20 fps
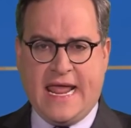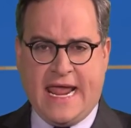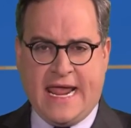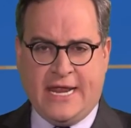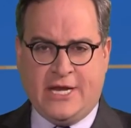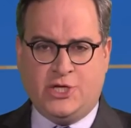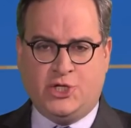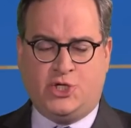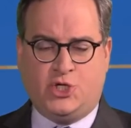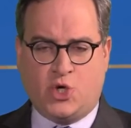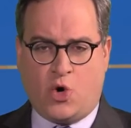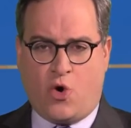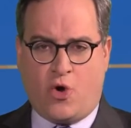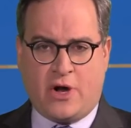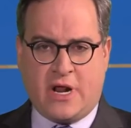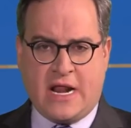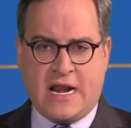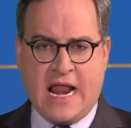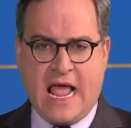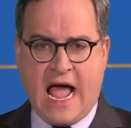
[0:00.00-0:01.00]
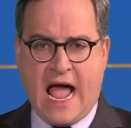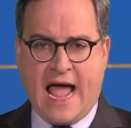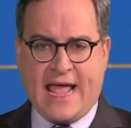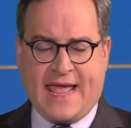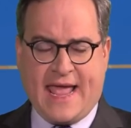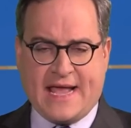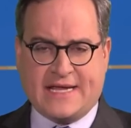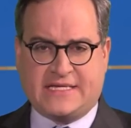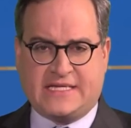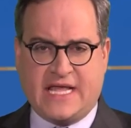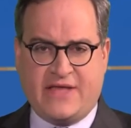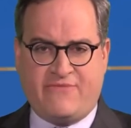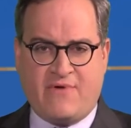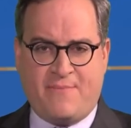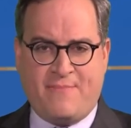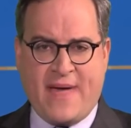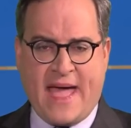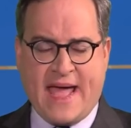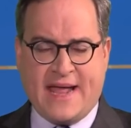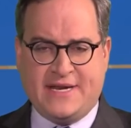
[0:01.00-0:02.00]
in Jordan, I guess they've
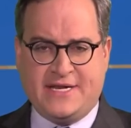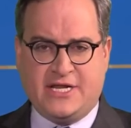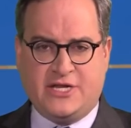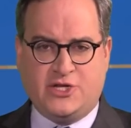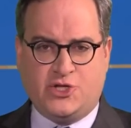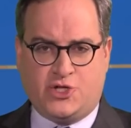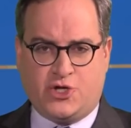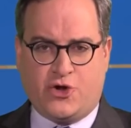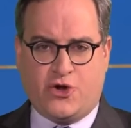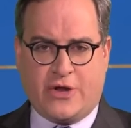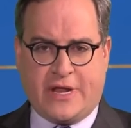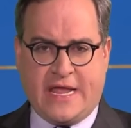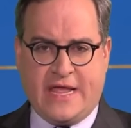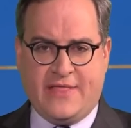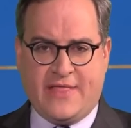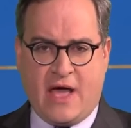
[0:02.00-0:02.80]
abandoned Turkey.